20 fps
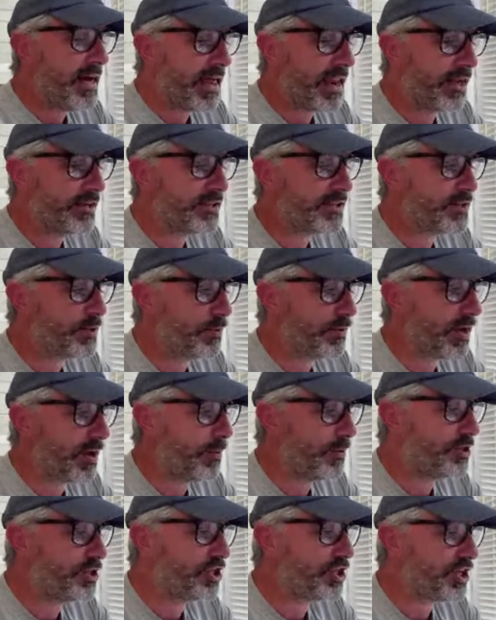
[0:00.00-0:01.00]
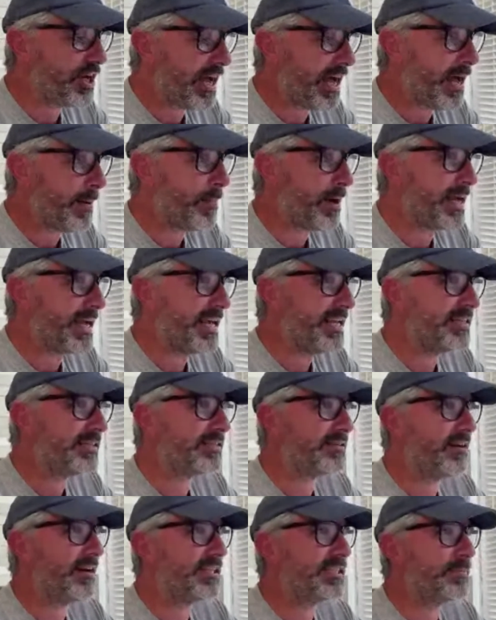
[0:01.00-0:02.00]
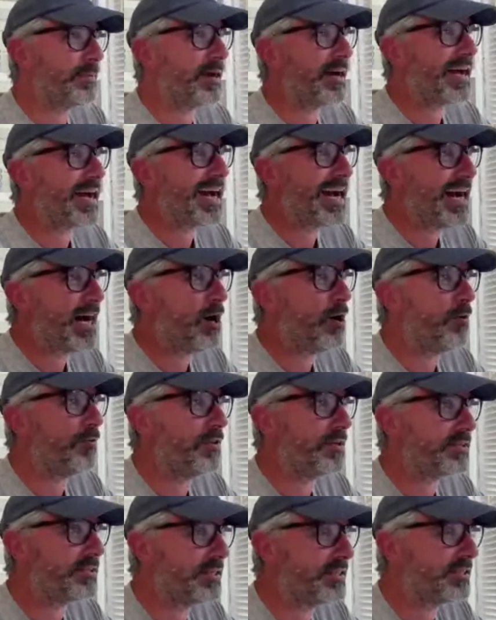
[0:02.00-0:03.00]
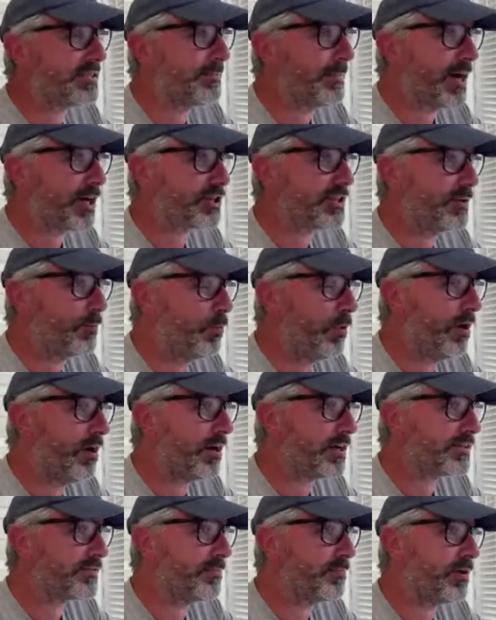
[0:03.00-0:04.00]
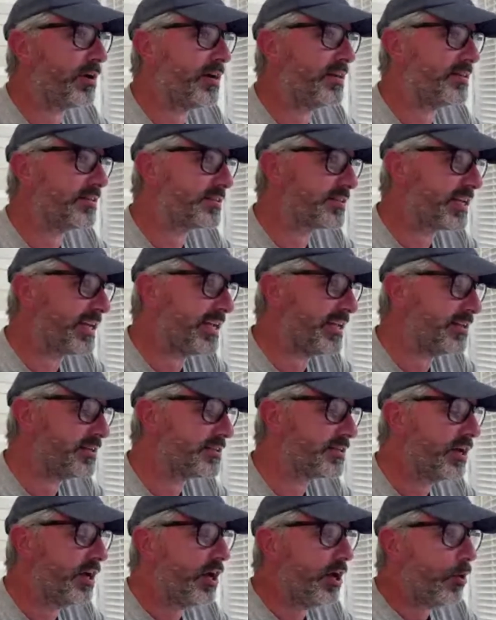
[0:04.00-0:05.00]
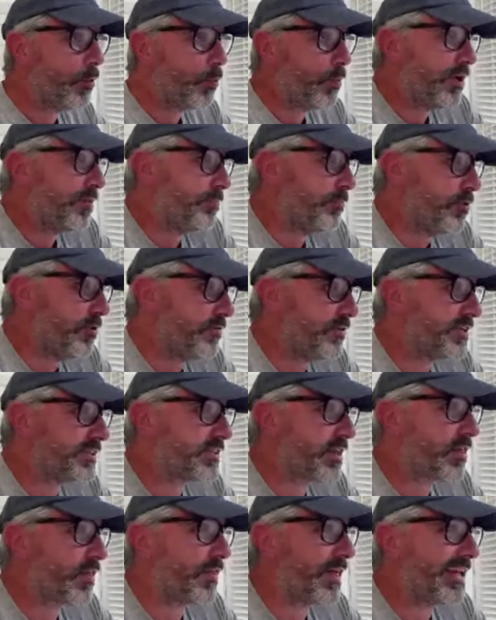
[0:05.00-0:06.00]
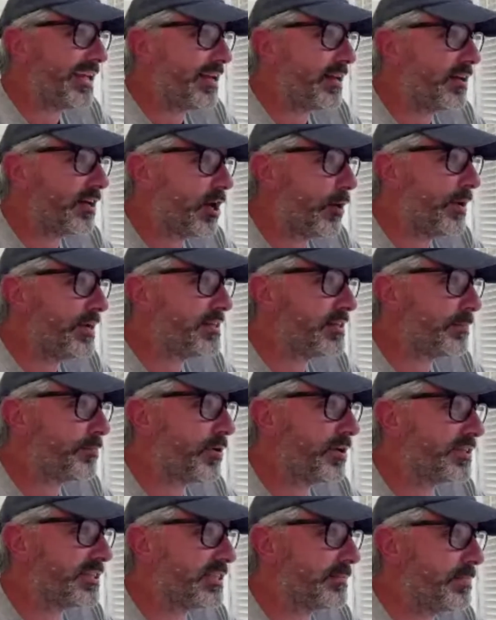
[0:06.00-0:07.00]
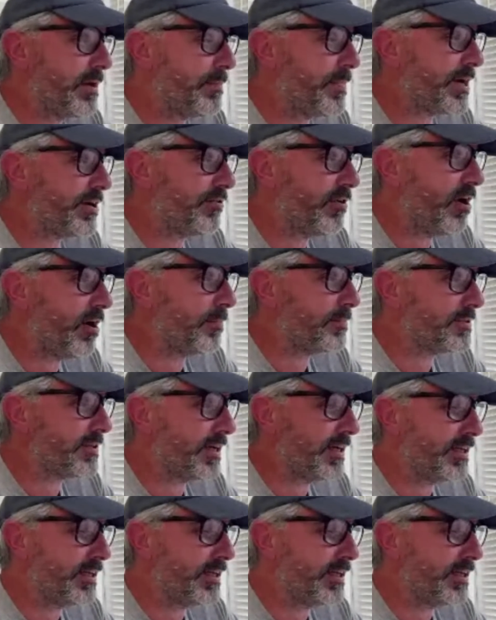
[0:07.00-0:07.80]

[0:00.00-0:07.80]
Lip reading: And I just thought I would share my insights about how the system actually works from behind the scenes with movers so that they can go into the process a bit better armed.